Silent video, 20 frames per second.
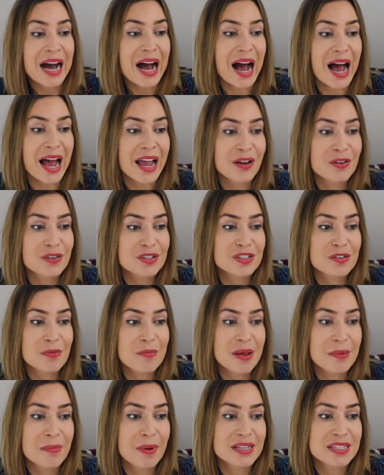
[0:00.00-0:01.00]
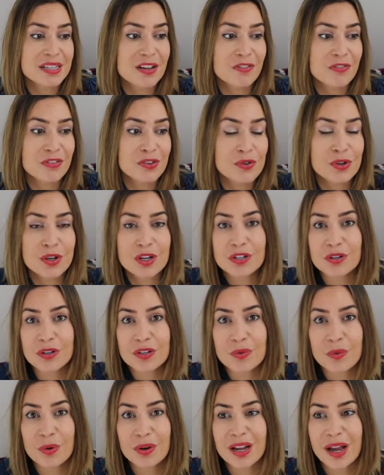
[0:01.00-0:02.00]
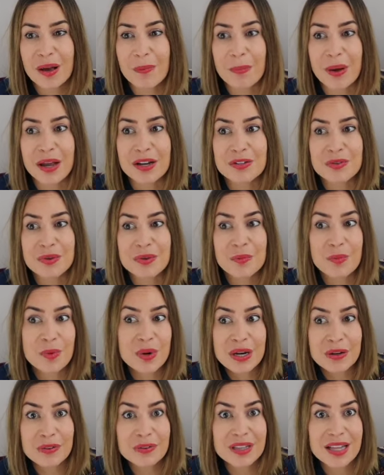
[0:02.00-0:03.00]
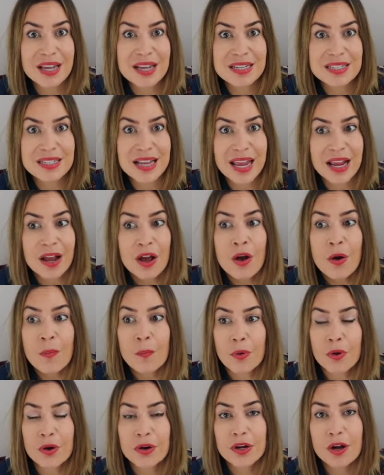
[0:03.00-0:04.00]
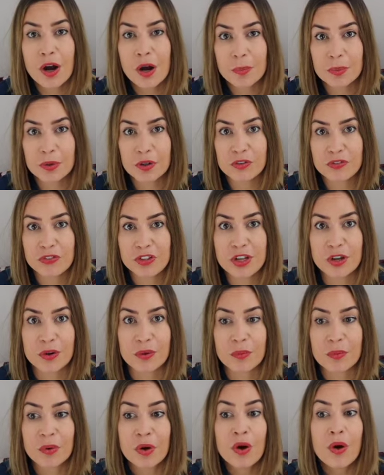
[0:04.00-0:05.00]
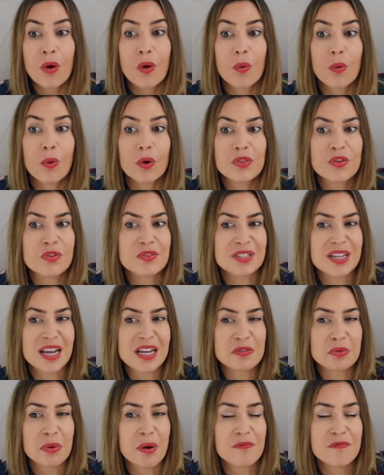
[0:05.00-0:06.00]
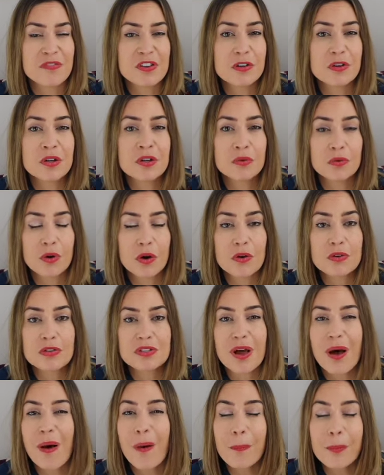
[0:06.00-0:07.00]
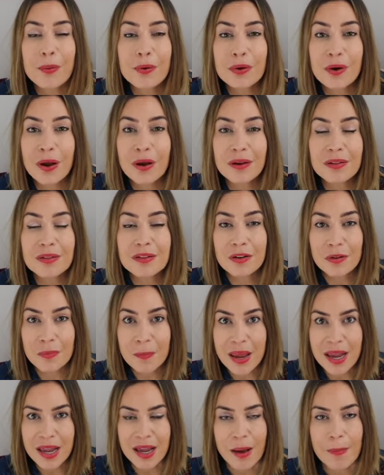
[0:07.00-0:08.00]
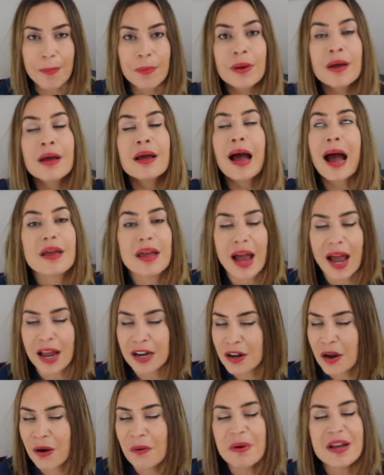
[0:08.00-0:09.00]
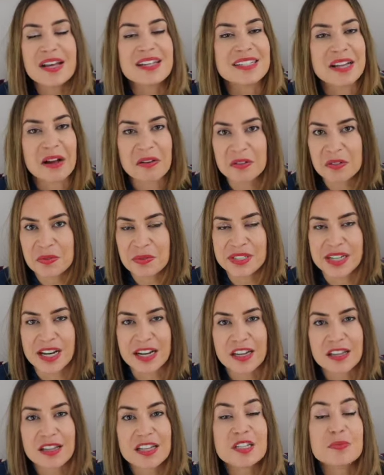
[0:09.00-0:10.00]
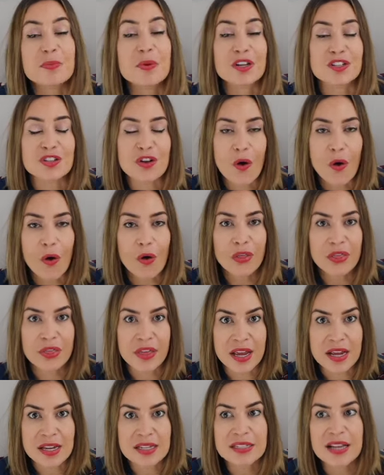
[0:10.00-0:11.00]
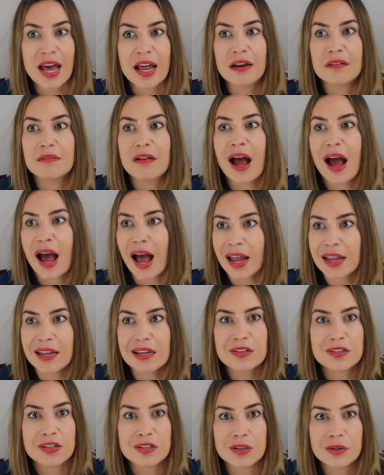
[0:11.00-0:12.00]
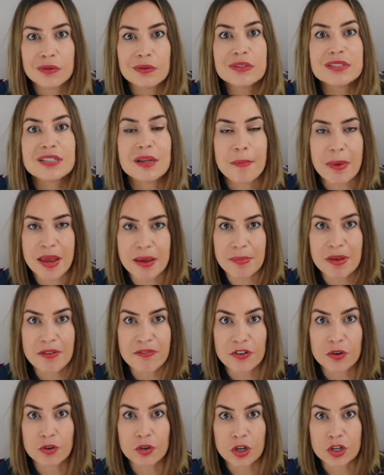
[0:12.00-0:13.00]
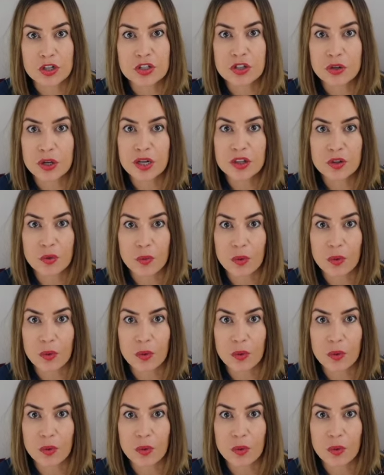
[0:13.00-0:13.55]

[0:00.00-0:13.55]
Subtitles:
I also make myself feel good during the workout by doing weird things like putting on perfume, or those days where I'm feeling gross, I'll put on a little makeup. I know it sounds ridiculous, but it's all things that I can do to make me feel good during the